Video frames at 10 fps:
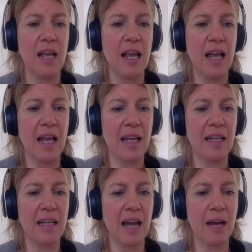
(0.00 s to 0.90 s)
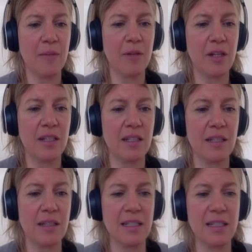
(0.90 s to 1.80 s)
And
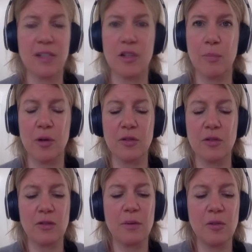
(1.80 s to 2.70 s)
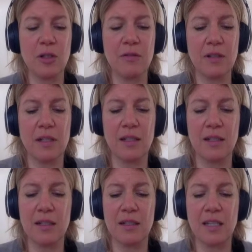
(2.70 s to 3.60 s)
this is the post description. In
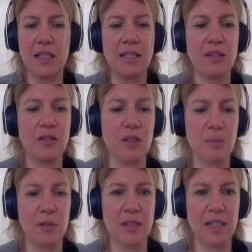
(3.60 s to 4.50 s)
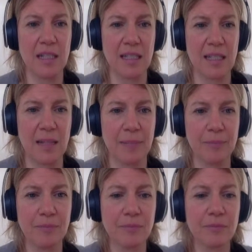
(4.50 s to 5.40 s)
this case, I'll just put testing.
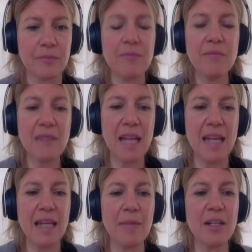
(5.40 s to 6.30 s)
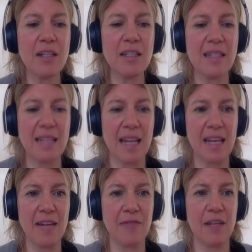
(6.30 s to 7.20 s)
And I'm going to
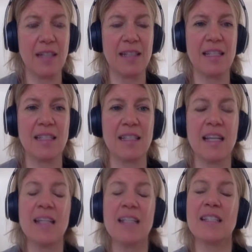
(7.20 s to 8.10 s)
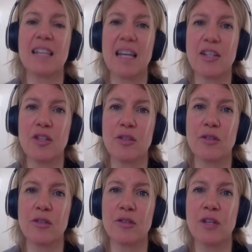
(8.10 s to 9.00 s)
save this scheduled